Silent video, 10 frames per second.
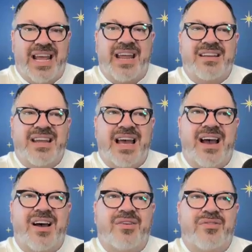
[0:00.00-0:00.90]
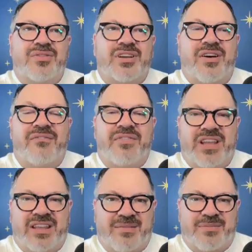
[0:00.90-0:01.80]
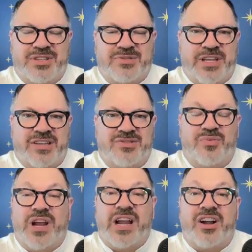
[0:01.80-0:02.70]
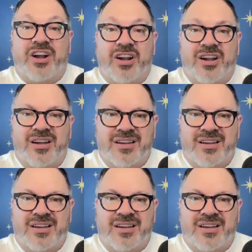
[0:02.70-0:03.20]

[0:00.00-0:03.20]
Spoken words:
And how comfy that must be to wear.